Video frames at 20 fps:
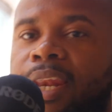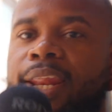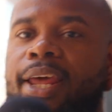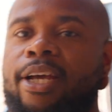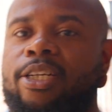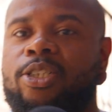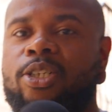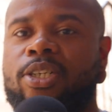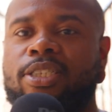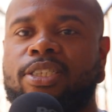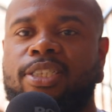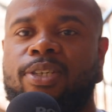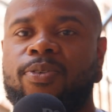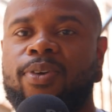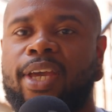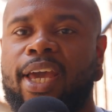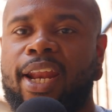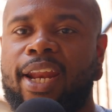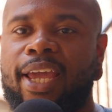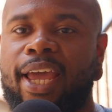Now, as you can see, we
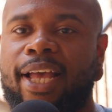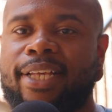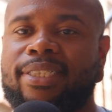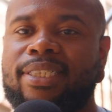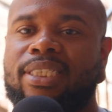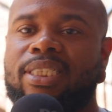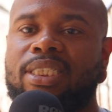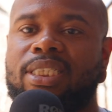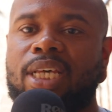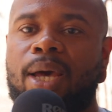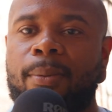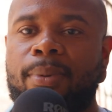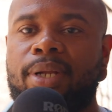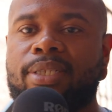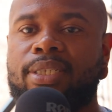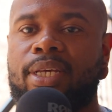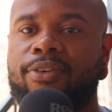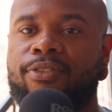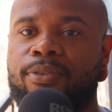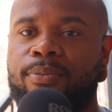kind of got some of
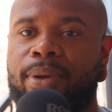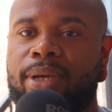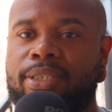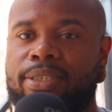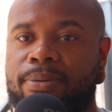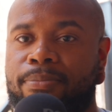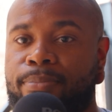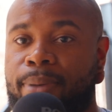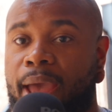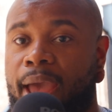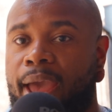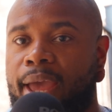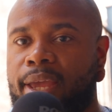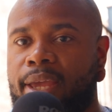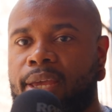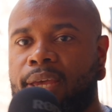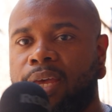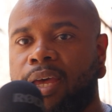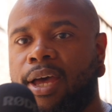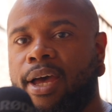this information
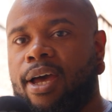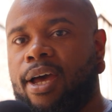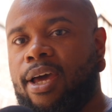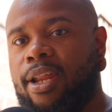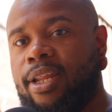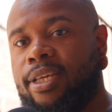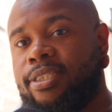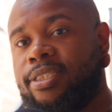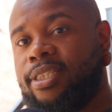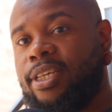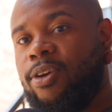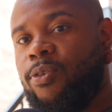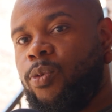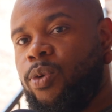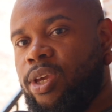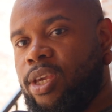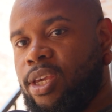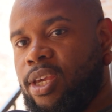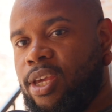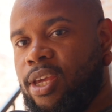back. Let's see if
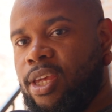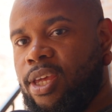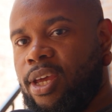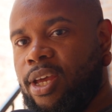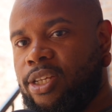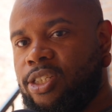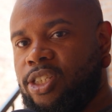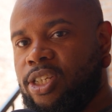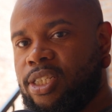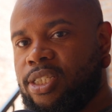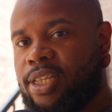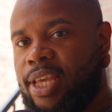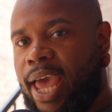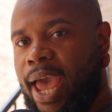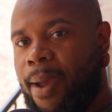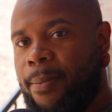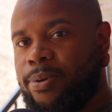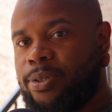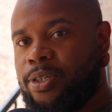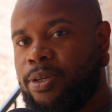we can adjust the
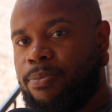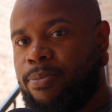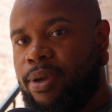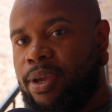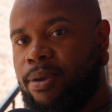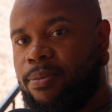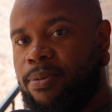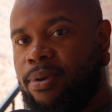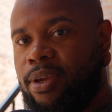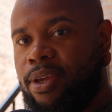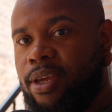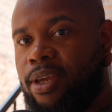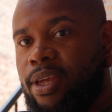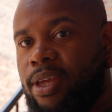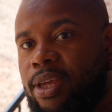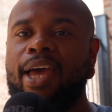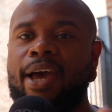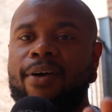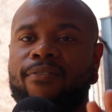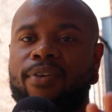aperture maybe.
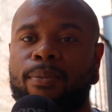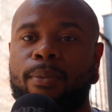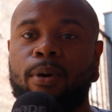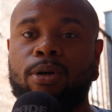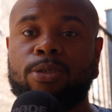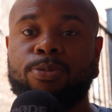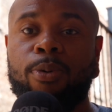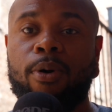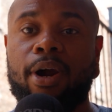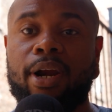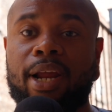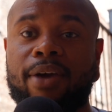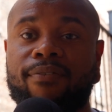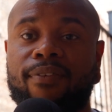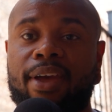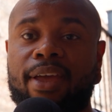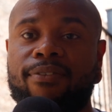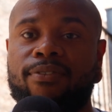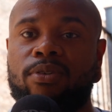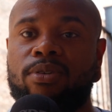For the most part, now
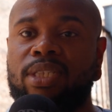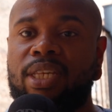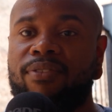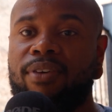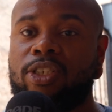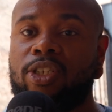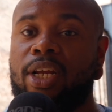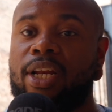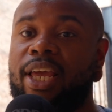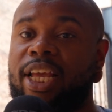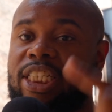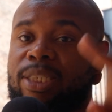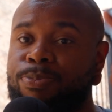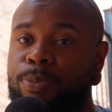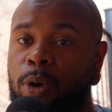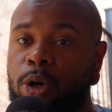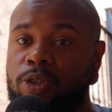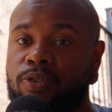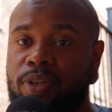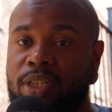if you see if I try to
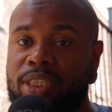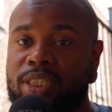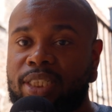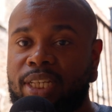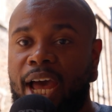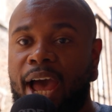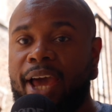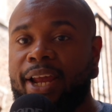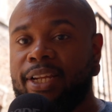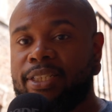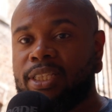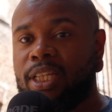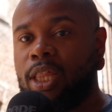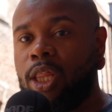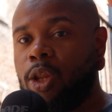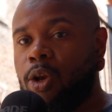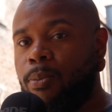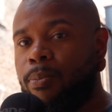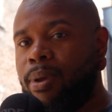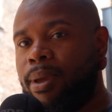expose for the sky just a
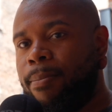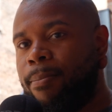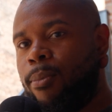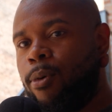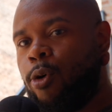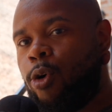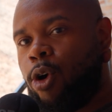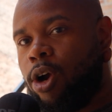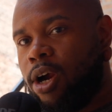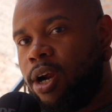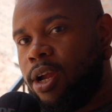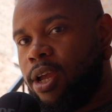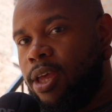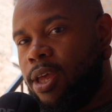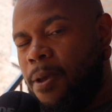little bit more,